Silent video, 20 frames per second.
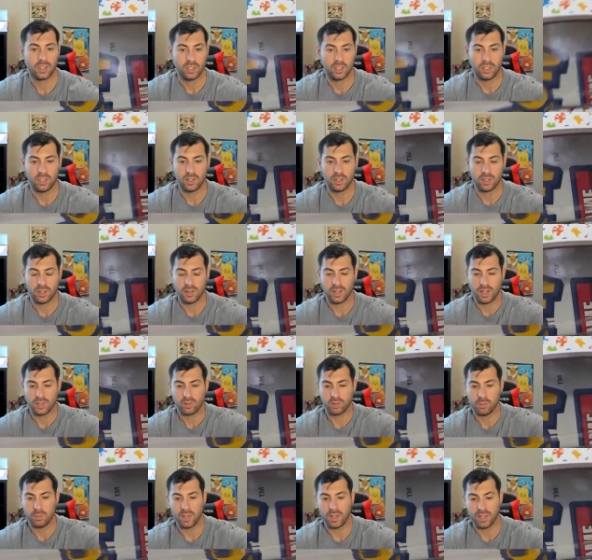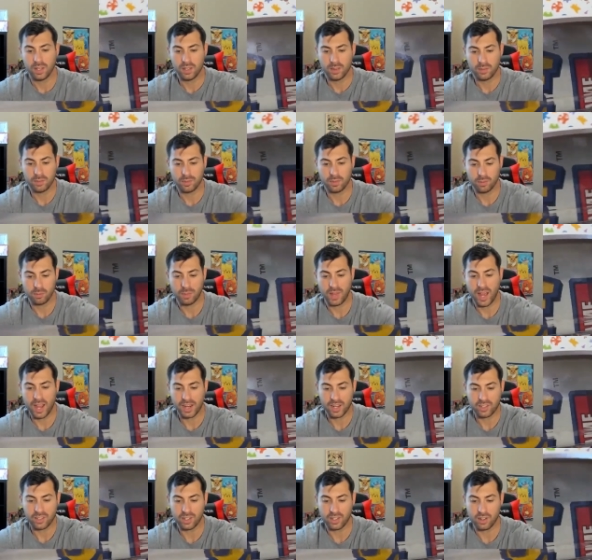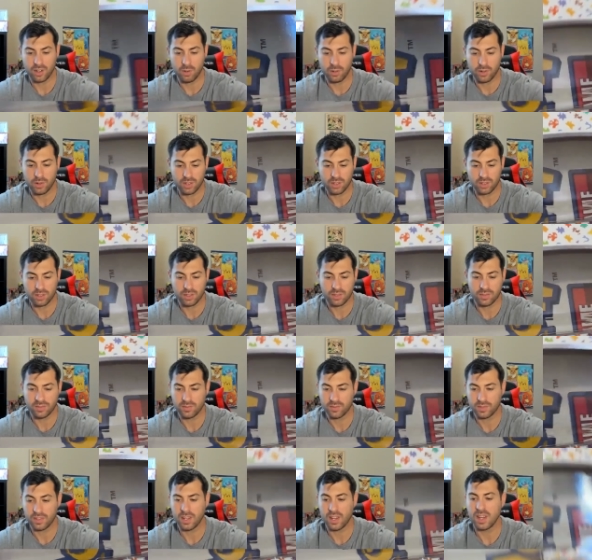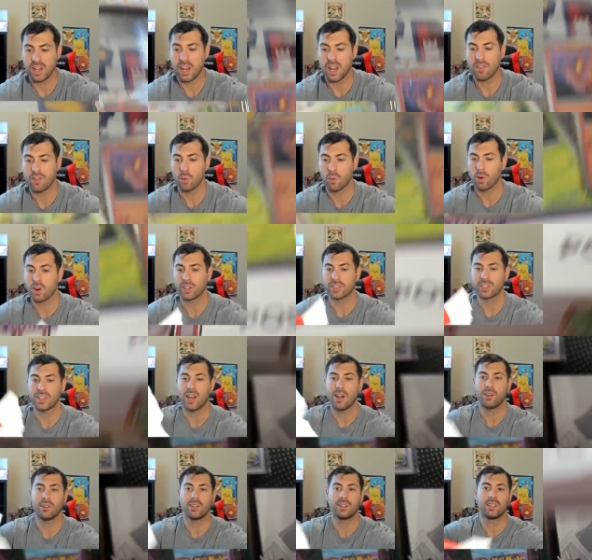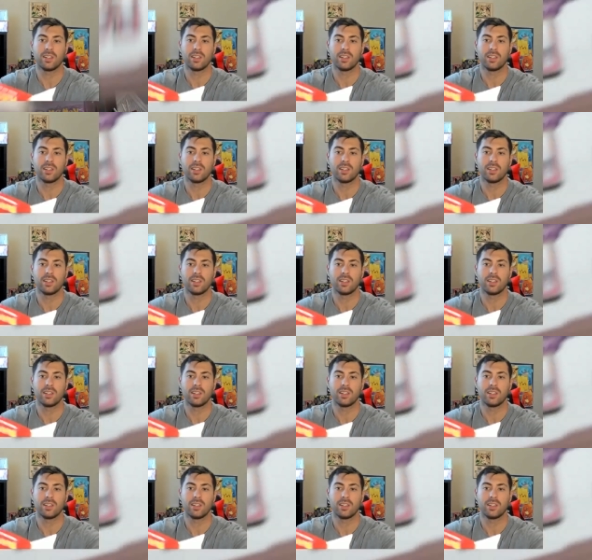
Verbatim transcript: You know, the me packaging always just never works out.